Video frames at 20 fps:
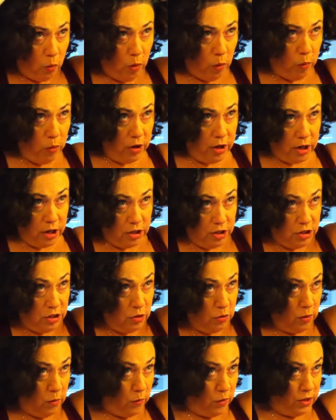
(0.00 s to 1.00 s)
What we're going to
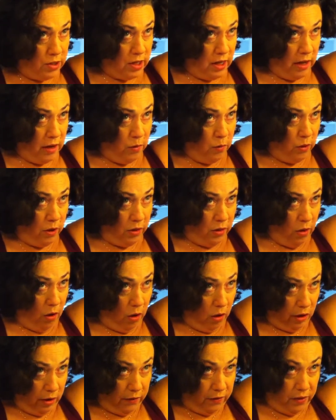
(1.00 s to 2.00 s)
do when we're done with
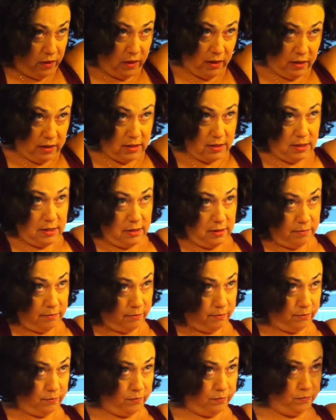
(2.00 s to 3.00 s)
all of this
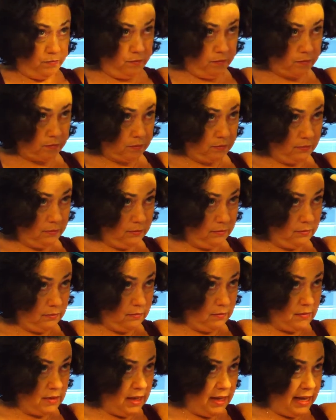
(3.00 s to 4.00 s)

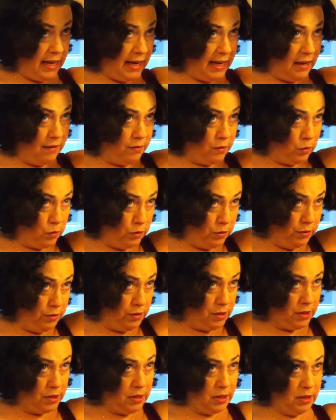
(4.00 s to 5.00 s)
getting of the
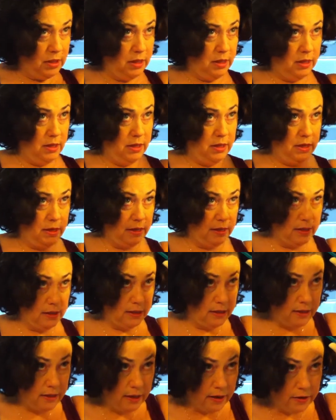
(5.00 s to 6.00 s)
roots,
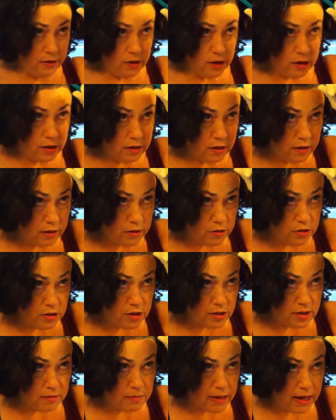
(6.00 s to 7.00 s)
see how you can
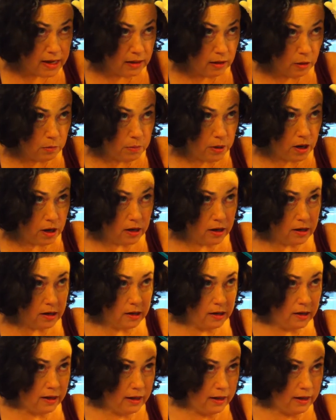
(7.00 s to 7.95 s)
just make a little part,